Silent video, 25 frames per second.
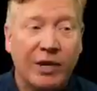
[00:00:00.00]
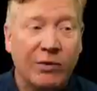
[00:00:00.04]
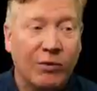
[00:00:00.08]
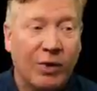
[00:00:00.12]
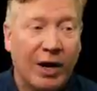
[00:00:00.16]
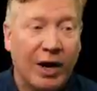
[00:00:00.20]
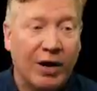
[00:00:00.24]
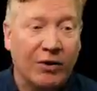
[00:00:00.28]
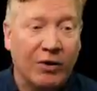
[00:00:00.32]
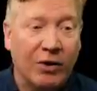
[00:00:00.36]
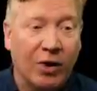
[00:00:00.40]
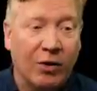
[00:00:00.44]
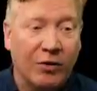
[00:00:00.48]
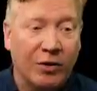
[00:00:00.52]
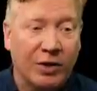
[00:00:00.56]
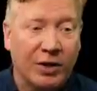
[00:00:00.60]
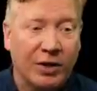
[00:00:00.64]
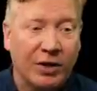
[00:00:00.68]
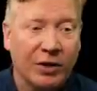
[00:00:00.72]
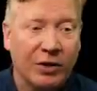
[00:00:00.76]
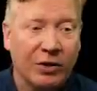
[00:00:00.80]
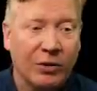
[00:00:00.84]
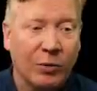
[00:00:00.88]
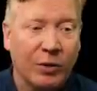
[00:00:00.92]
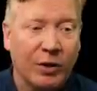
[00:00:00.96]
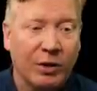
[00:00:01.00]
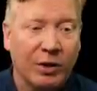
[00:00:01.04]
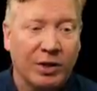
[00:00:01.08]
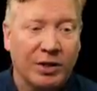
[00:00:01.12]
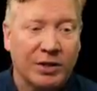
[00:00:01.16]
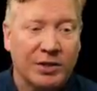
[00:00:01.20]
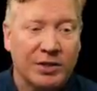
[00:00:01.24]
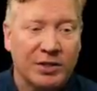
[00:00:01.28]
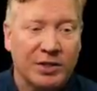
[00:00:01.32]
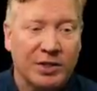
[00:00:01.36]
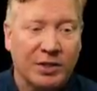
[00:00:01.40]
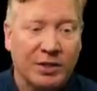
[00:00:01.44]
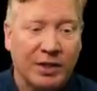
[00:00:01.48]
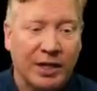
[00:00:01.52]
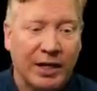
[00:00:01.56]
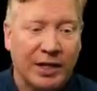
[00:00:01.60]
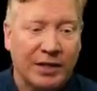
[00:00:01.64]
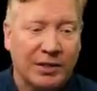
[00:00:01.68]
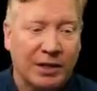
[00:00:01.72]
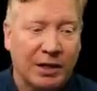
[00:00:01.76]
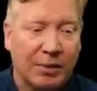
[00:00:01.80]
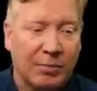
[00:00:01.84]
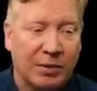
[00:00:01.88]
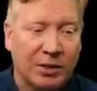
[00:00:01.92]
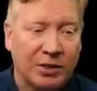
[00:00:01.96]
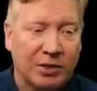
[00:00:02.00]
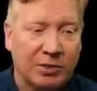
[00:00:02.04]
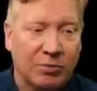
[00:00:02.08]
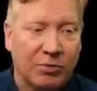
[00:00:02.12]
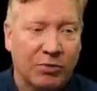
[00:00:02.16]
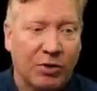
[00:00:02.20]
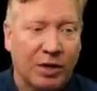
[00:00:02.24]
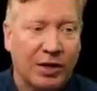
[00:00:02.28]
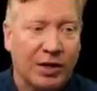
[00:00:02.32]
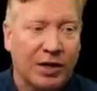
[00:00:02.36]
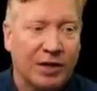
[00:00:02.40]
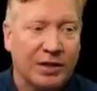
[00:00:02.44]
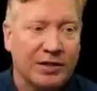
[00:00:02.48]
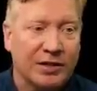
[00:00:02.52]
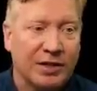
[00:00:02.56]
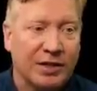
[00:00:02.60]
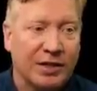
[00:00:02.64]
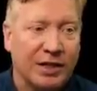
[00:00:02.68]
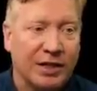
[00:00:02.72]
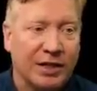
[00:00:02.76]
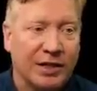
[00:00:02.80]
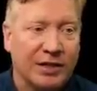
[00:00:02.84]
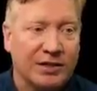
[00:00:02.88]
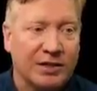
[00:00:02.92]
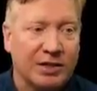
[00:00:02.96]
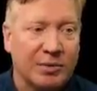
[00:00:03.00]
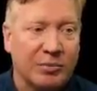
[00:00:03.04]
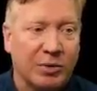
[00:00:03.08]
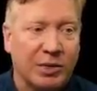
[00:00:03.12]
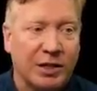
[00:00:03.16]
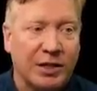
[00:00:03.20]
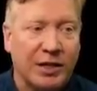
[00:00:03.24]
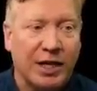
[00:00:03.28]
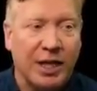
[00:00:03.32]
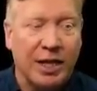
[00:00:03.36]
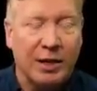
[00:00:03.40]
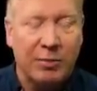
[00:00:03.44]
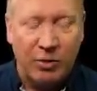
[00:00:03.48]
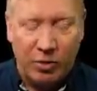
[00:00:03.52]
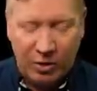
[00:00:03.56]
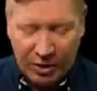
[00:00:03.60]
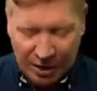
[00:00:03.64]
route over here where you can select a bunch of products and then you can simply name your